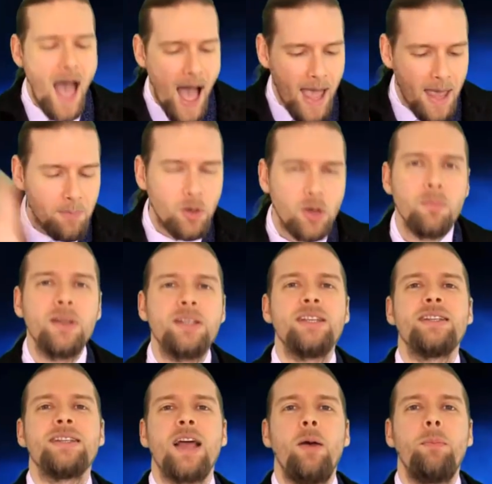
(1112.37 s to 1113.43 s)
I am
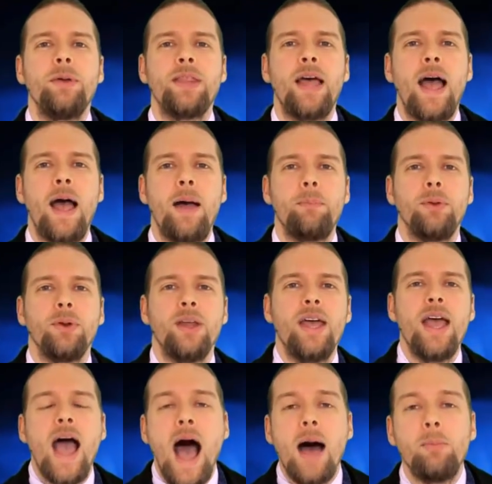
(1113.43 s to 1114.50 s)
committed to helping that happen.
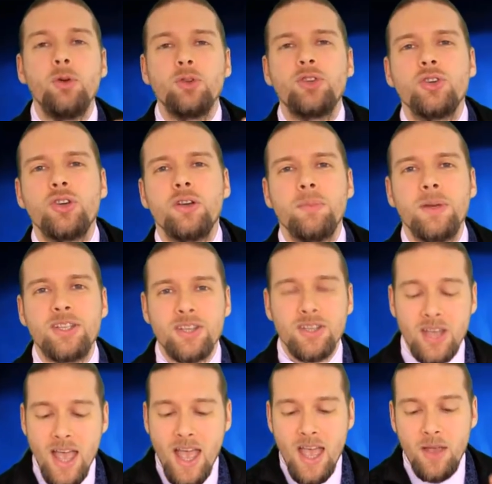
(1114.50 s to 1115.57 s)
I'm also
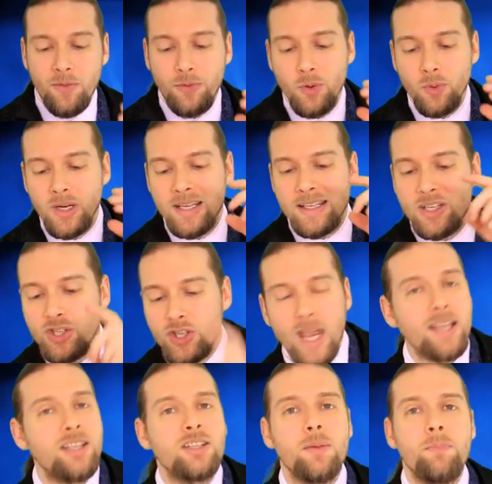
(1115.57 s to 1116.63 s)
committed, if you need to
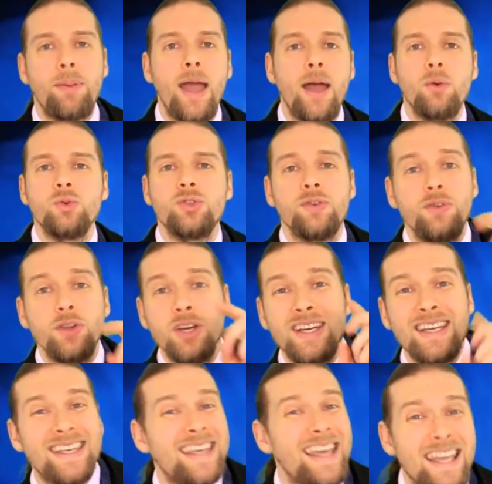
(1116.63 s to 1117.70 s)
shed some pounds, if you
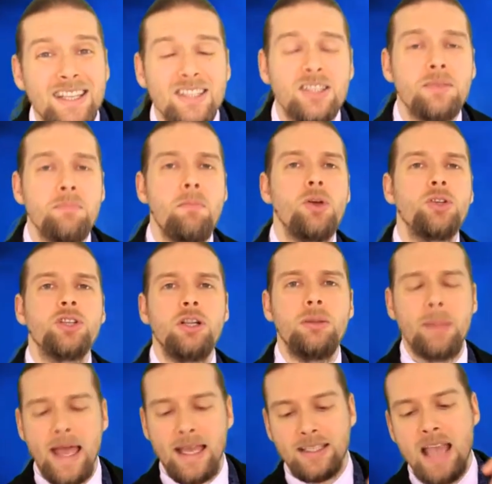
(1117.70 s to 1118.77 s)
need to gain some muscle
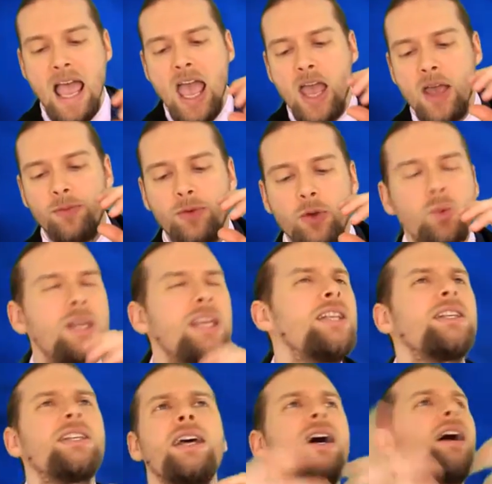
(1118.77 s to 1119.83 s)
mass, if you
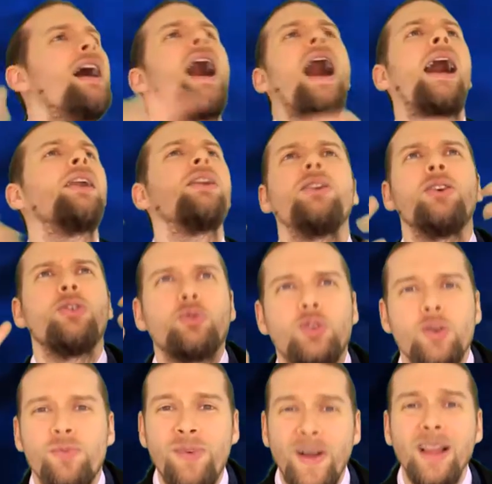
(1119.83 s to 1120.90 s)
need to, I don't know,
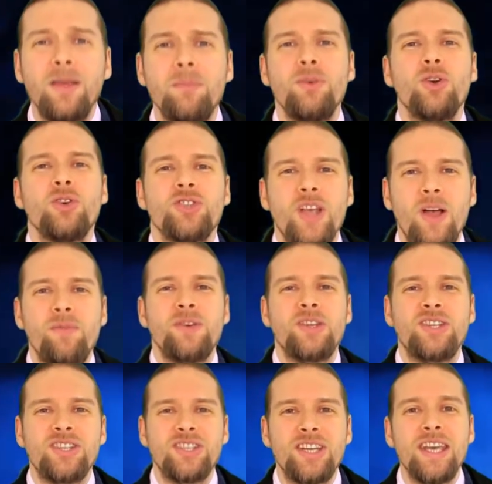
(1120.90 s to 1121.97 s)
develop your
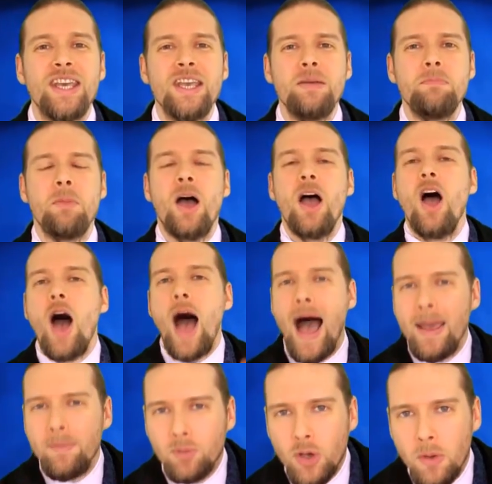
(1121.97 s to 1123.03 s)
self-esteem,
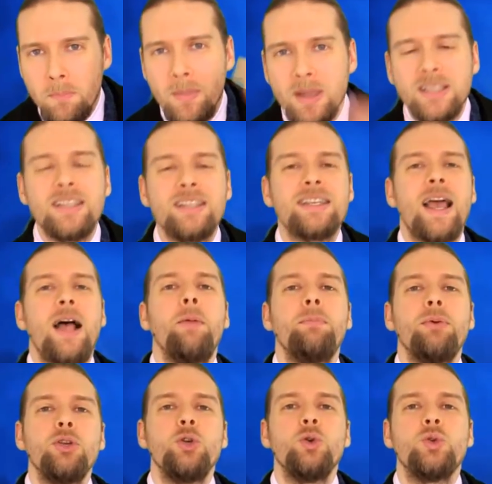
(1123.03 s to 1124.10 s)
I'm committed to
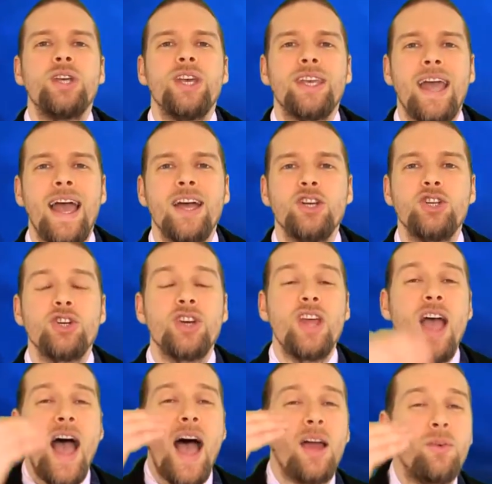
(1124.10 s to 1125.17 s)
helping you take action
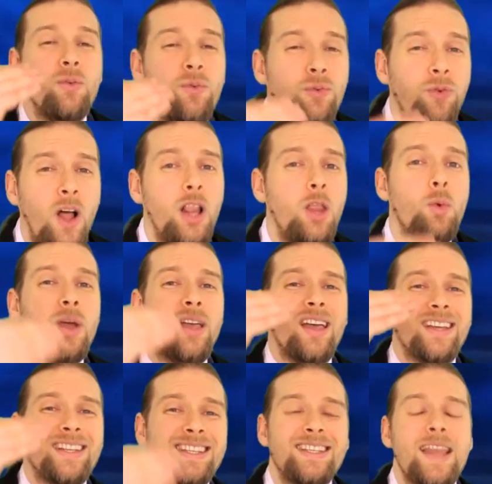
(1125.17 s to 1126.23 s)
and
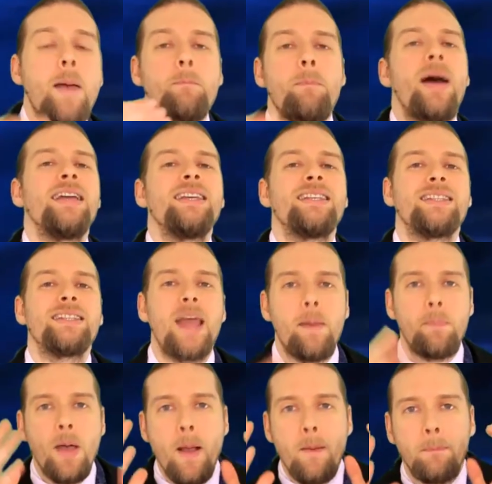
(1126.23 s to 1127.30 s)
following a
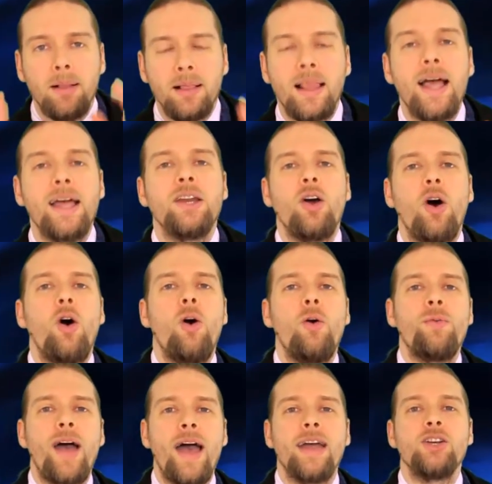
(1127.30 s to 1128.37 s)
step-by-step plan
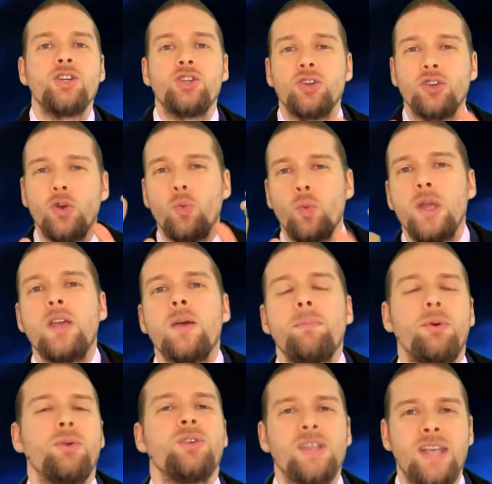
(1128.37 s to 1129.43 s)
of action that we can
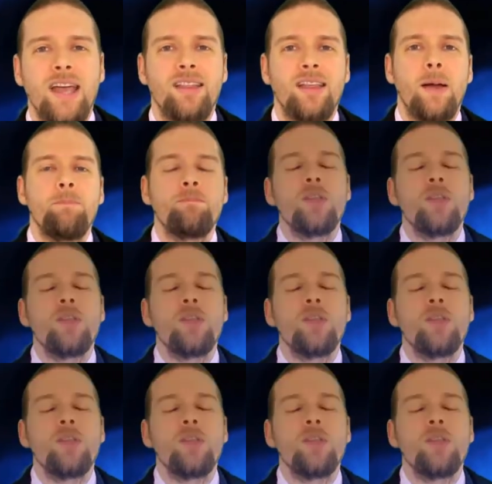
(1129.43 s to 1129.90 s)
put together.